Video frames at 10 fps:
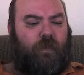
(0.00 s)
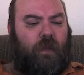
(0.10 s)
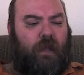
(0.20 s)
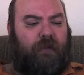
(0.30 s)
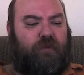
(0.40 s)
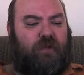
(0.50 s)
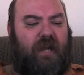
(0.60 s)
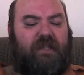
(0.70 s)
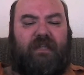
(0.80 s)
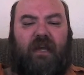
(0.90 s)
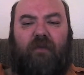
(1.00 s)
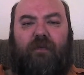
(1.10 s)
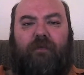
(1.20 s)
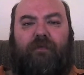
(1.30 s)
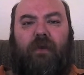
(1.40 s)
I've tried this out
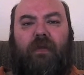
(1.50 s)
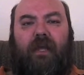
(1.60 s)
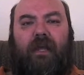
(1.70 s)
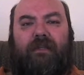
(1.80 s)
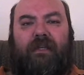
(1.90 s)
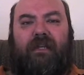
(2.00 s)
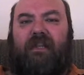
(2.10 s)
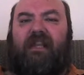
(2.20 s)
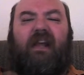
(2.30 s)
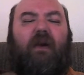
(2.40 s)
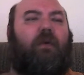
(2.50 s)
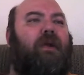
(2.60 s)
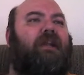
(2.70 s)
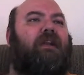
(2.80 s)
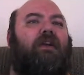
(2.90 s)
for a few days. I didn't think I
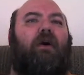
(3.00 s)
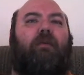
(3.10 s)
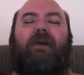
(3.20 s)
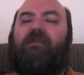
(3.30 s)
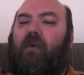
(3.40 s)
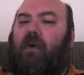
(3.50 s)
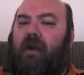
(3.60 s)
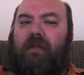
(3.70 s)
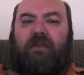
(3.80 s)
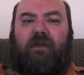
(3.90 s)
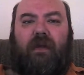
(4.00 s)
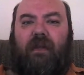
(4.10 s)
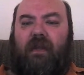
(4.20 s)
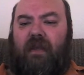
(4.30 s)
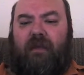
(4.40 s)
really need to go much more into
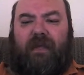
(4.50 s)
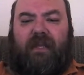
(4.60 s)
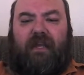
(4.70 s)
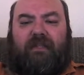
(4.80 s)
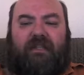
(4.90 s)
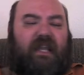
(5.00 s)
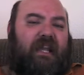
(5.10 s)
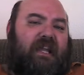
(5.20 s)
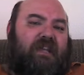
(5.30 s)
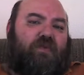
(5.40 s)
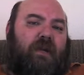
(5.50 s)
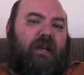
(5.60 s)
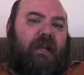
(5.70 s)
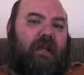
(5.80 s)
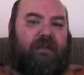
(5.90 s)
it because it is what
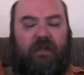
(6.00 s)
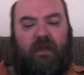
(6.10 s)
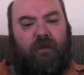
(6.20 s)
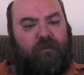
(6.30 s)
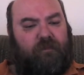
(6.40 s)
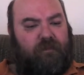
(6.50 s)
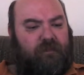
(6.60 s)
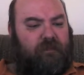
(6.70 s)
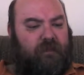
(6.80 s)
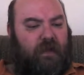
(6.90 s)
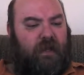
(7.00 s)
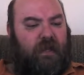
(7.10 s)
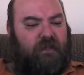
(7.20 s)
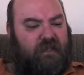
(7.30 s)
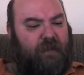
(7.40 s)
it is. I mean,
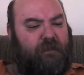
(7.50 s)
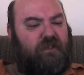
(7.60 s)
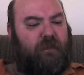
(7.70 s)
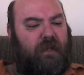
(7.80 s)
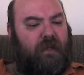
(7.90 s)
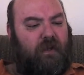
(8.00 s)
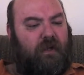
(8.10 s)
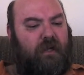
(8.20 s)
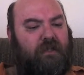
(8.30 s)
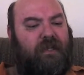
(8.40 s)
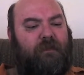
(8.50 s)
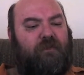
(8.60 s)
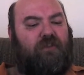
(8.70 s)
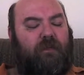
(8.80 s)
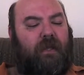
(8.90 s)
it seems to be good. It
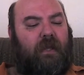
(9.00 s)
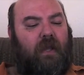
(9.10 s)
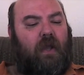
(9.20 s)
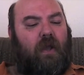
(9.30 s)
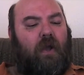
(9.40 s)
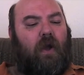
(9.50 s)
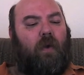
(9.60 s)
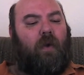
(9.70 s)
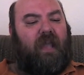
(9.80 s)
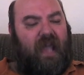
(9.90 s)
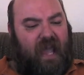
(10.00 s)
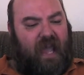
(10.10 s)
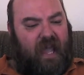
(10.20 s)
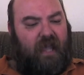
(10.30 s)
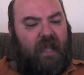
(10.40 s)
seems to be
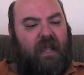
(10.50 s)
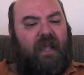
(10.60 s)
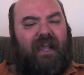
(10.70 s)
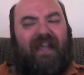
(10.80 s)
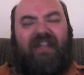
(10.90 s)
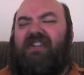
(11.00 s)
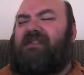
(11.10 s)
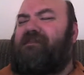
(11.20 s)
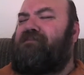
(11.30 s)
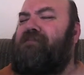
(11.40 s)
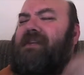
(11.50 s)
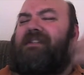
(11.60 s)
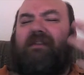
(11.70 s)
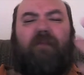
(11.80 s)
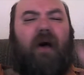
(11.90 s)
okay it's just
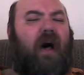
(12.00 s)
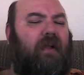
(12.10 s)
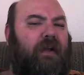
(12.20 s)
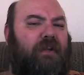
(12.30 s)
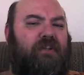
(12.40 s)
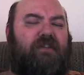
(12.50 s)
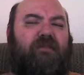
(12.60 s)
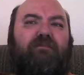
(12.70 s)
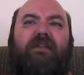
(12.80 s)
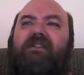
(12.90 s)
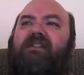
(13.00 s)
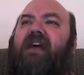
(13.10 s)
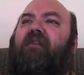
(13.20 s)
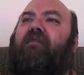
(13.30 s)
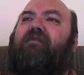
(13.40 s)
missing polish. It's missing
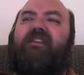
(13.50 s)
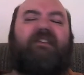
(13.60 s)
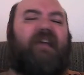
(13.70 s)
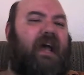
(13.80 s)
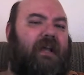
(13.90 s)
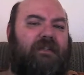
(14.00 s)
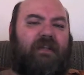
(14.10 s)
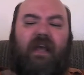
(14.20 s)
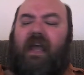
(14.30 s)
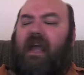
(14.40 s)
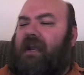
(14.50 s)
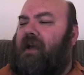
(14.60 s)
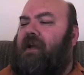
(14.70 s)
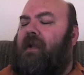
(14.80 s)
that pizzazz. Now,